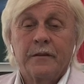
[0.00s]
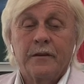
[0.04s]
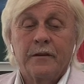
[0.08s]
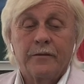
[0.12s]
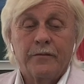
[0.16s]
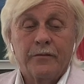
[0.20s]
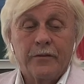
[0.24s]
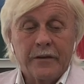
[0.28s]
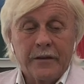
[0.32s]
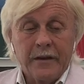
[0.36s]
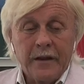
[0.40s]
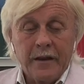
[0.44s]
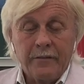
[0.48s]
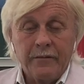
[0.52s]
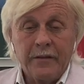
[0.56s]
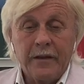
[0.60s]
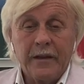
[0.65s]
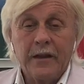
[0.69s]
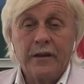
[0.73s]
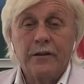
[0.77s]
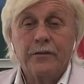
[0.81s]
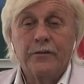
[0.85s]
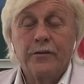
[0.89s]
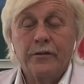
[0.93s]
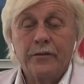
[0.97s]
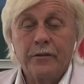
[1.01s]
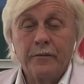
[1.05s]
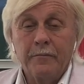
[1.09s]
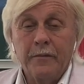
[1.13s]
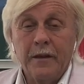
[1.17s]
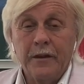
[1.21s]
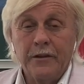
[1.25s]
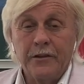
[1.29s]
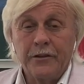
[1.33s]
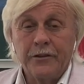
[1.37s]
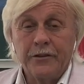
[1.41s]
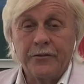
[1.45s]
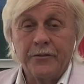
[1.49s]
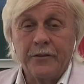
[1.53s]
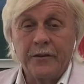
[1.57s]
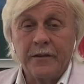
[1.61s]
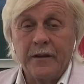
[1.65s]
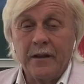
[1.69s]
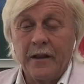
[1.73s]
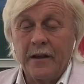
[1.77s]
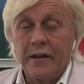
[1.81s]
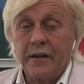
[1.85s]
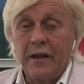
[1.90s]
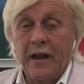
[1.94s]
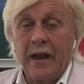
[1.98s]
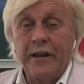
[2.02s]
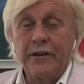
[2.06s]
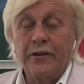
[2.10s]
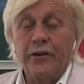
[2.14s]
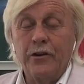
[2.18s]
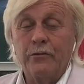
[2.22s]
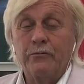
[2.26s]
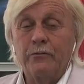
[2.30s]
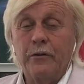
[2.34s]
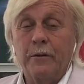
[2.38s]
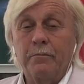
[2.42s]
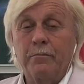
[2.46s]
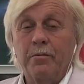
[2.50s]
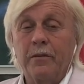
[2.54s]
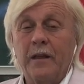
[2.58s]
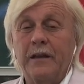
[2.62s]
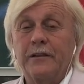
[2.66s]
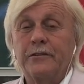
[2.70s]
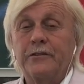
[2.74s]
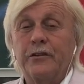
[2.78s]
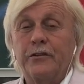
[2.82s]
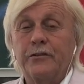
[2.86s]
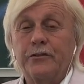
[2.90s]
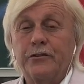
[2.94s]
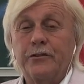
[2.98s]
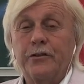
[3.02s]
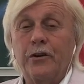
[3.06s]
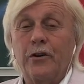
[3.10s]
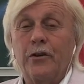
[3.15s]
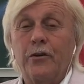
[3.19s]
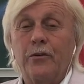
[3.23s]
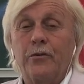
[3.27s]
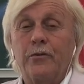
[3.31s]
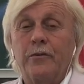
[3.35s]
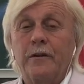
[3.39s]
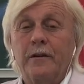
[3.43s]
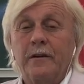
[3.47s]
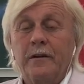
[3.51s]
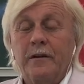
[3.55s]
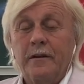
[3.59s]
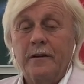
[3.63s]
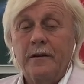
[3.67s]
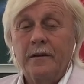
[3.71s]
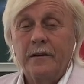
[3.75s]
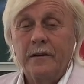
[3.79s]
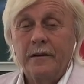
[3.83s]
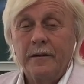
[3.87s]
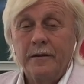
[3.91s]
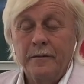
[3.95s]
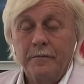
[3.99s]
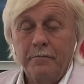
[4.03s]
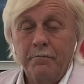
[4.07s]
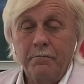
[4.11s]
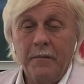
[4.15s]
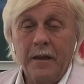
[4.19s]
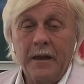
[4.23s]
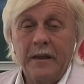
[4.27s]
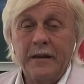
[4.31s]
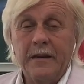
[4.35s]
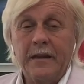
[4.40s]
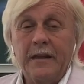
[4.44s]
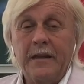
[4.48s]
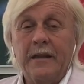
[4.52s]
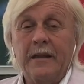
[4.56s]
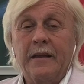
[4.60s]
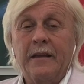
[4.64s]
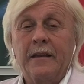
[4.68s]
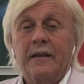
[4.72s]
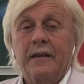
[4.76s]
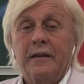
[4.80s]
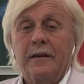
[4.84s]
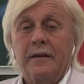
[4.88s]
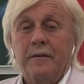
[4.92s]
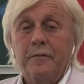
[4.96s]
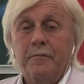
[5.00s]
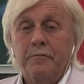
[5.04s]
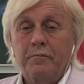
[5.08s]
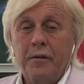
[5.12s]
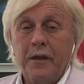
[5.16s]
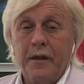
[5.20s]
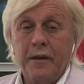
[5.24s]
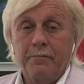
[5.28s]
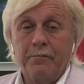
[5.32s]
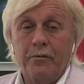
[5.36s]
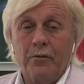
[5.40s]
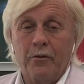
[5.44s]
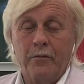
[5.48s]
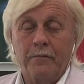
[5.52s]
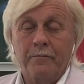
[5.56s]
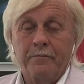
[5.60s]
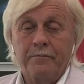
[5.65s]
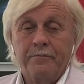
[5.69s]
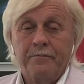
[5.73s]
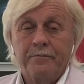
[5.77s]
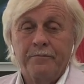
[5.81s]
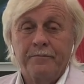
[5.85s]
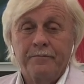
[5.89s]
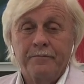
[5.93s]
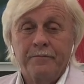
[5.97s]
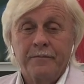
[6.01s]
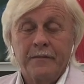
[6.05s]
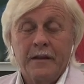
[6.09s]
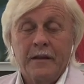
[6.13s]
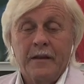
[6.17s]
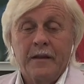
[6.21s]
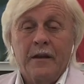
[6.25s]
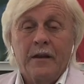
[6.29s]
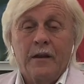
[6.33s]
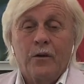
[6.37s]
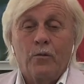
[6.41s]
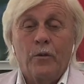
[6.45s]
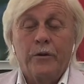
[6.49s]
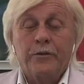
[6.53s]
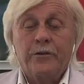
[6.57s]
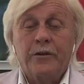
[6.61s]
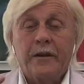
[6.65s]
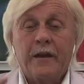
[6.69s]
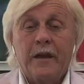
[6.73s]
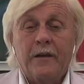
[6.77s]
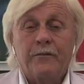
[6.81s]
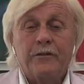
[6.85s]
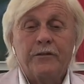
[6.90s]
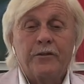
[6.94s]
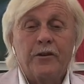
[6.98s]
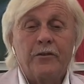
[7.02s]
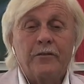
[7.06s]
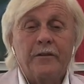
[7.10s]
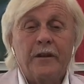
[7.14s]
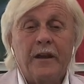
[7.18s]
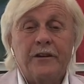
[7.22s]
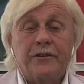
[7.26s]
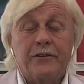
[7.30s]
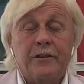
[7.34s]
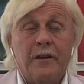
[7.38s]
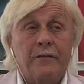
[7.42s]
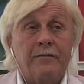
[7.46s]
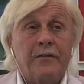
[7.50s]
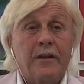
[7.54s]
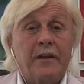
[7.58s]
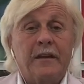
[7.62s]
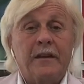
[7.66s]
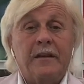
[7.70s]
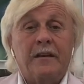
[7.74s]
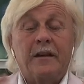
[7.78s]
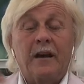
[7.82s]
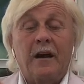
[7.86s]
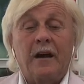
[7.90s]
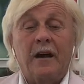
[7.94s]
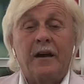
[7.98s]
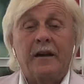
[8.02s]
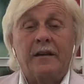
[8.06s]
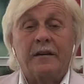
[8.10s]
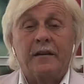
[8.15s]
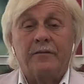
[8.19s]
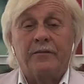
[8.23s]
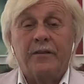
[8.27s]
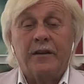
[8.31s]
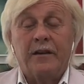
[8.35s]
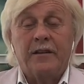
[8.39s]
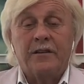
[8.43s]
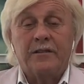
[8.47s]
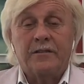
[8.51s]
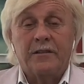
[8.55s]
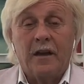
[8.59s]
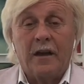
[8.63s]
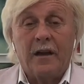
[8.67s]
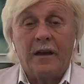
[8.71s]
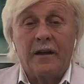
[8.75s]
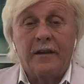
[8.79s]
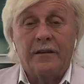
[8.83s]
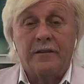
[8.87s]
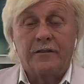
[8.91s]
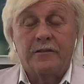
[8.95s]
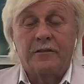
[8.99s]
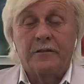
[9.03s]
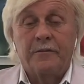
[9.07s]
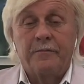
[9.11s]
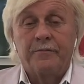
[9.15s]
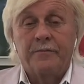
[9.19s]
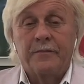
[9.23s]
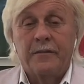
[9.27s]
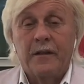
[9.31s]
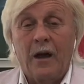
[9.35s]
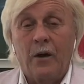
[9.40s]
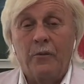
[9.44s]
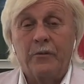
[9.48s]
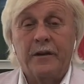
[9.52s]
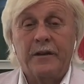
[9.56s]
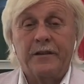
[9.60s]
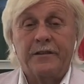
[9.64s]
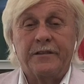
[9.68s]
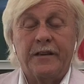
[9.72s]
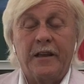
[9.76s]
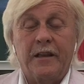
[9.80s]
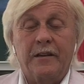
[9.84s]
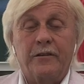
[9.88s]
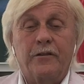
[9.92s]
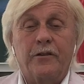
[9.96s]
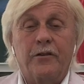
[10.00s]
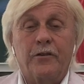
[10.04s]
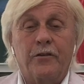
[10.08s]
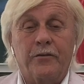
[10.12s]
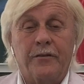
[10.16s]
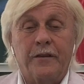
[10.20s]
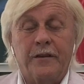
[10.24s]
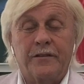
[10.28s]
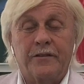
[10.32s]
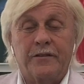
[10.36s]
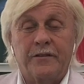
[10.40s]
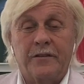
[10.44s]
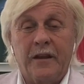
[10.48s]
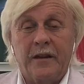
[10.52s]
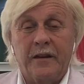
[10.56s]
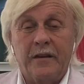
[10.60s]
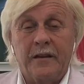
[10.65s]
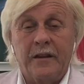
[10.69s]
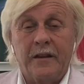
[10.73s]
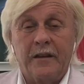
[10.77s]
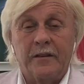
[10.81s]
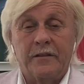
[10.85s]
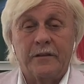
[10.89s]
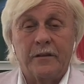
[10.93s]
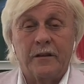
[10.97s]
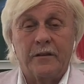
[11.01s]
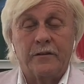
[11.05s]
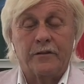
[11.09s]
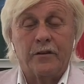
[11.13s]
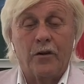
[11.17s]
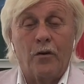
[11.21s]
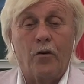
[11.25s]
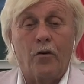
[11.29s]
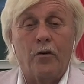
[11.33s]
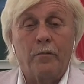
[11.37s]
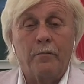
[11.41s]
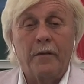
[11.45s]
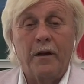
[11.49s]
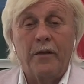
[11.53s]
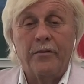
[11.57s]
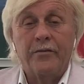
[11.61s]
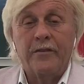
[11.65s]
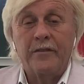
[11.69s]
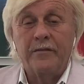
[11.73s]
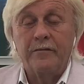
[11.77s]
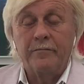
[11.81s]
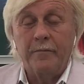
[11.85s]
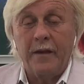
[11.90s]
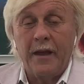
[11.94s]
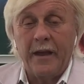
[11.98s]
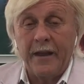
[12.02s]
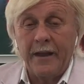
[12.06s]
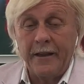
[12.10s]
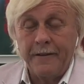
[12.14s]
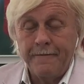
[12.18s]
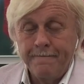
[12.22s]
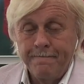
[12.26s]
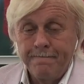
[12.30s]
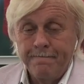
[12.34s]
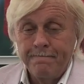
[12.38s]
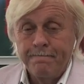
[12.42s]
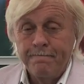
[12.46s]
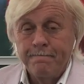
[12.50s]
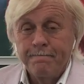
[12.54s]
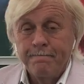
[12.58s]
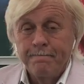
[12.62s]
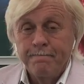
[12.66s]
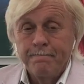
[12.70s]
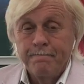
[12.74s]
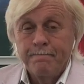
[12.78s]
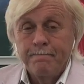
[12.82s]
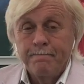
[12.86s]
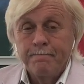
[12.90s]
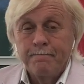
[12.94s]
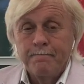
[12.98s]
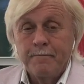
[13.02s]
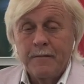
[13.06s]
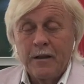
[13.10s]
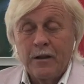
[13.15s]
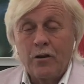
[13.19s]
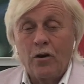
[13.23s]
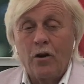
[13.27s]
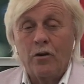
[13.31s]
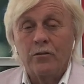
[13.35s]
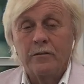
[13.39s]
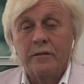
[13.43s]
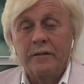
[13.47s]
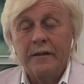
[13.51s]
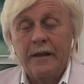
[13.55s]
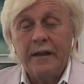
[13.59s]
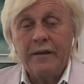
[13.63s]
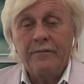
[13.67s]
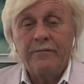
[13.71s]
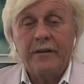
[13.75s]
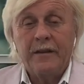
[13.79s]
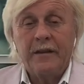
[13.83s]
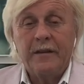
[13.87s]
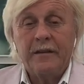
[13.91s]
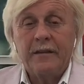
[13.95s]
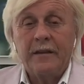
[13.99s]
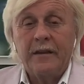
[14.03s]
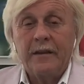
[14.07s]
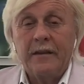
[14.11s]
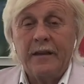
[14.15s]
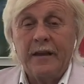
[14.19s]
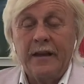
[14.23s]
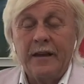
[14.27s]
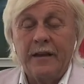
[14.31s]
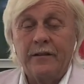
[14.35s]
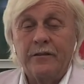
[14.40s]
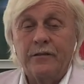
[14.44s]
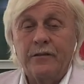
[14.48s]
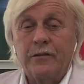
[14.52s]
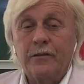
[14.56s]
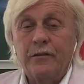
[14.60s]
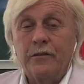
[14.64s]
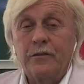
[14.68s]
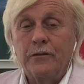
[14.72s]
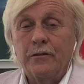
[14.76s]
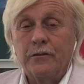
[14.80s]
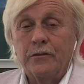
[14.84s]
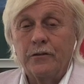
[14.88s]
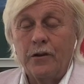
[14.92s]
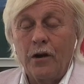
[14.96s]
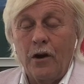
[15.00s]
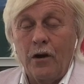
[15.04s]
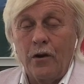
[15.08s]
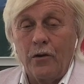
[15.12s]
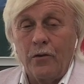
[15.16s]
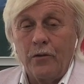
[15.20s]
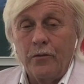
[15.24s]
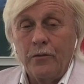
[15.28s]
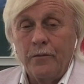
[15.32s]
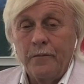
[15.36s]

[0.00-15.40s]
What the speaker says: for giving into the ministry. I know it will bless so many people. When you give a donation of any kind, of any size, I want to send to you this CD. It's a whole month of May called Leaving It Go.